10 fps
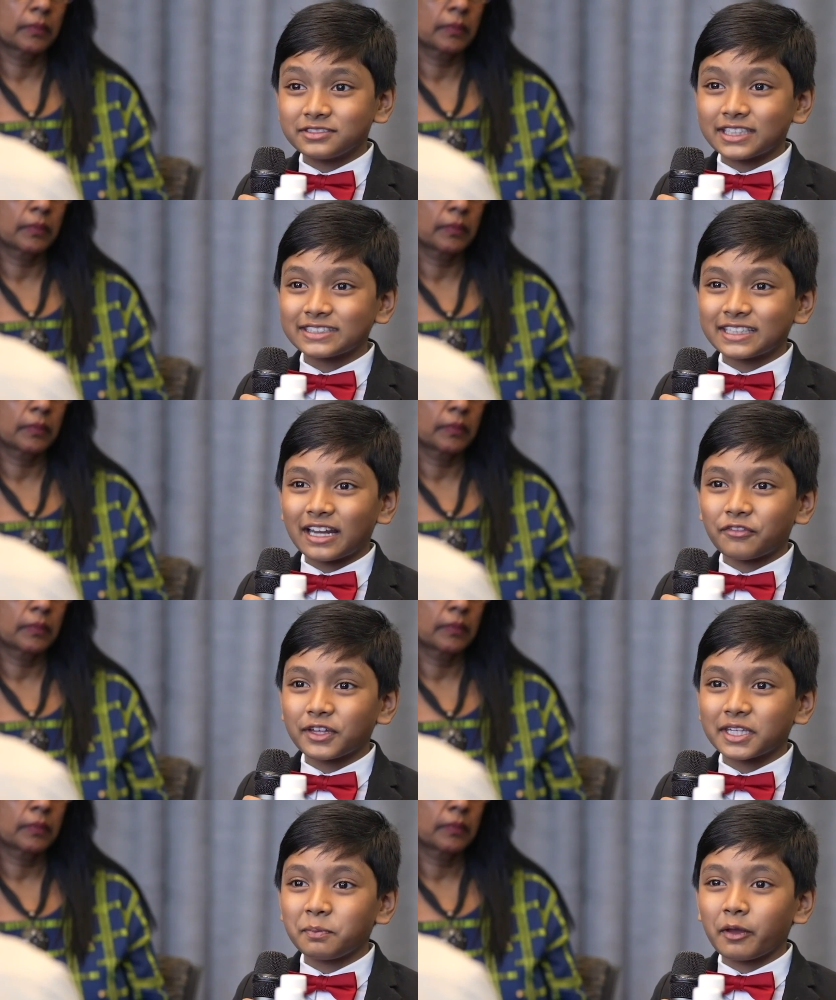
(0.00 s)
Speaker 1: just enough
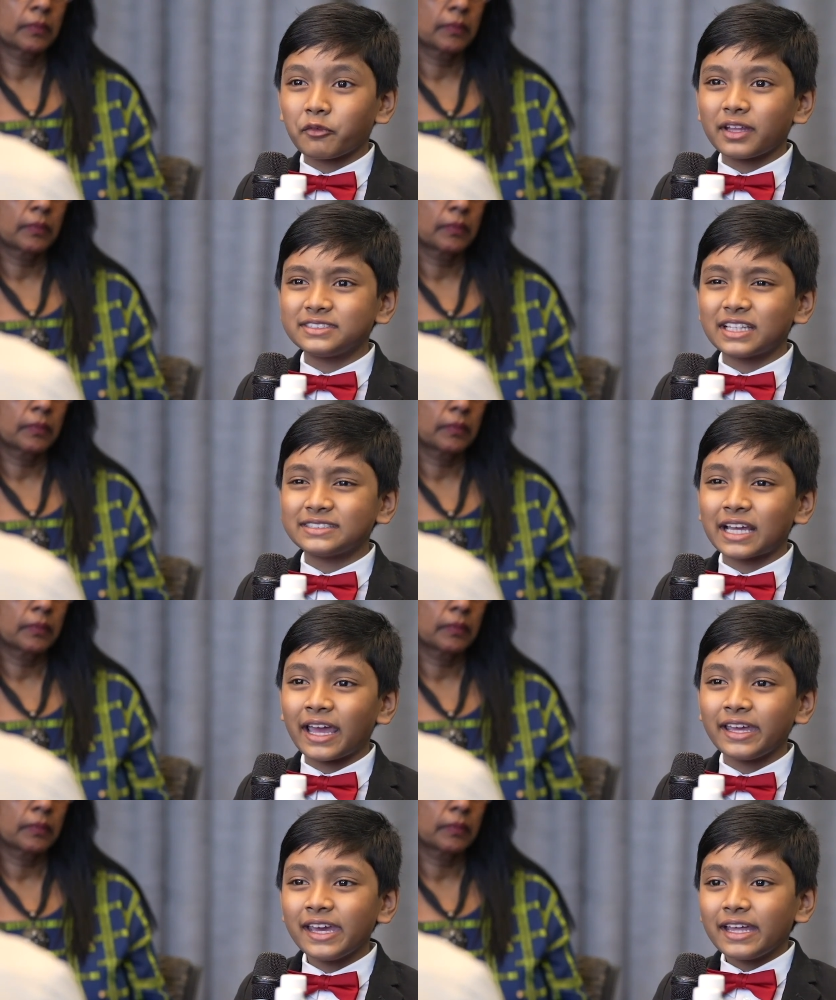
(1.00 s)
experience to say
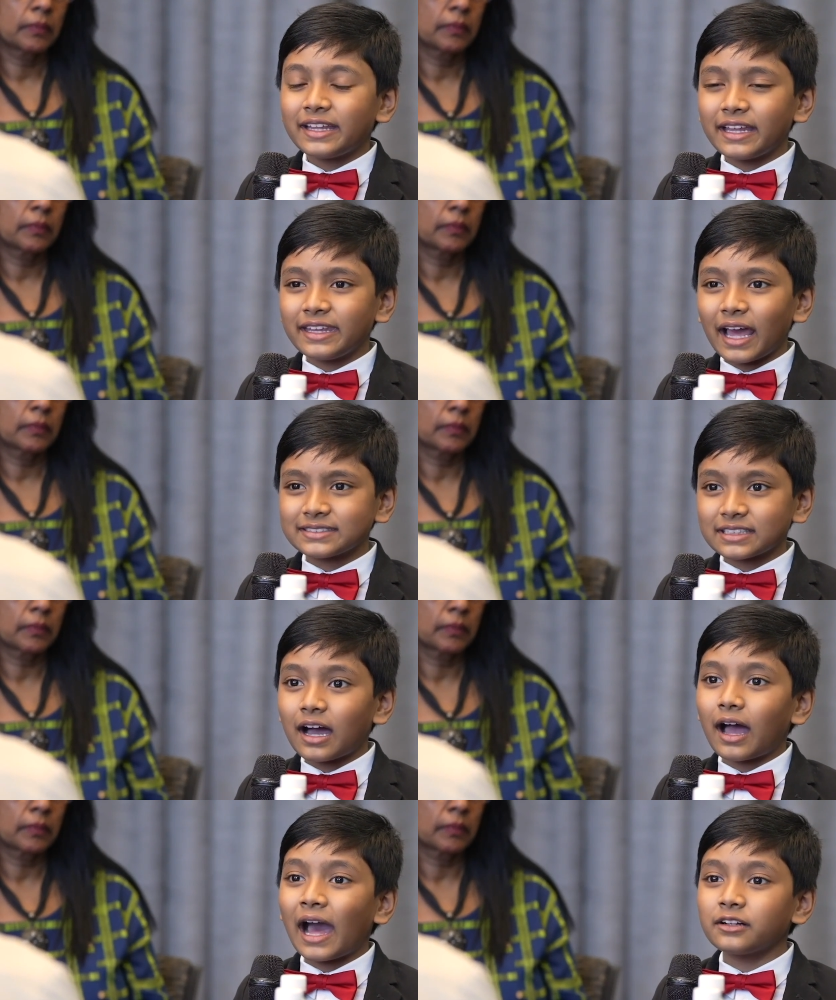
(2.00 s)
that yes,
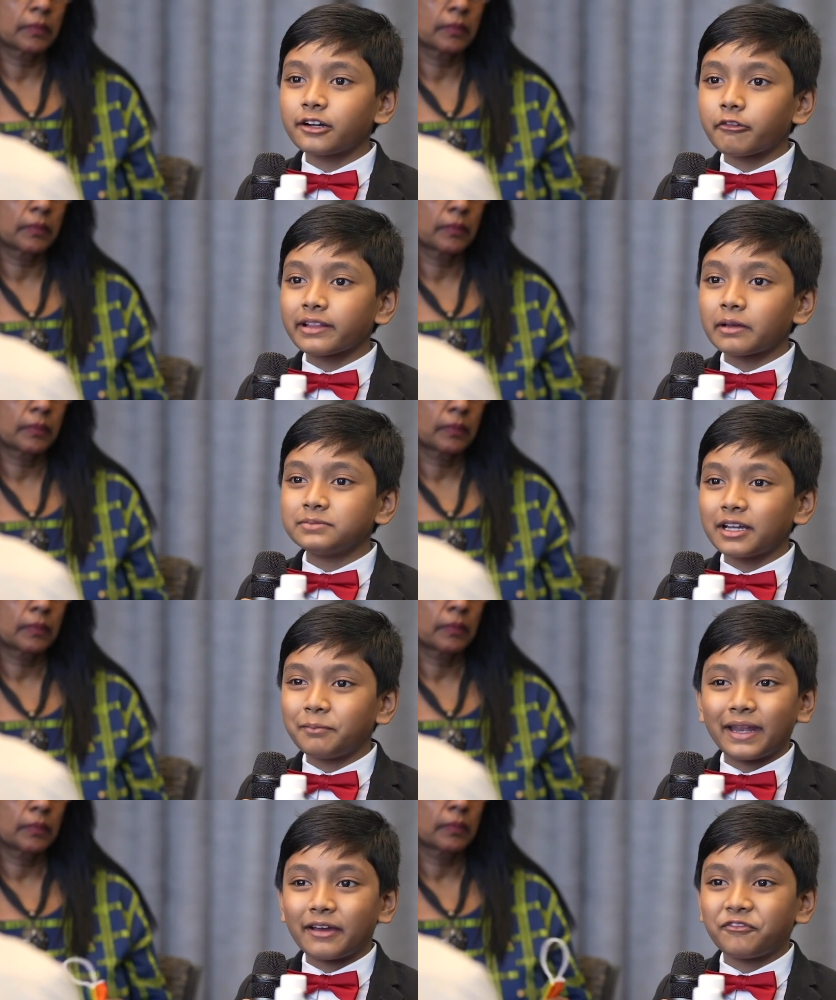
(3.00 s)
algorithms have
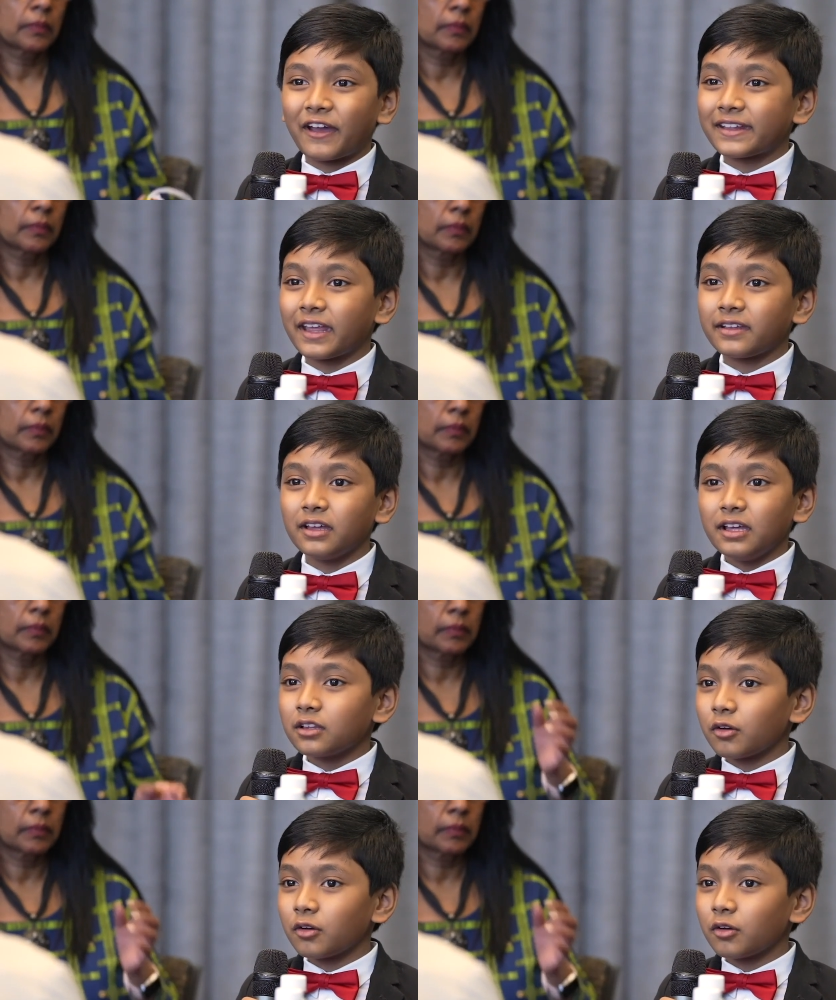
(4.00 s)
been affecting the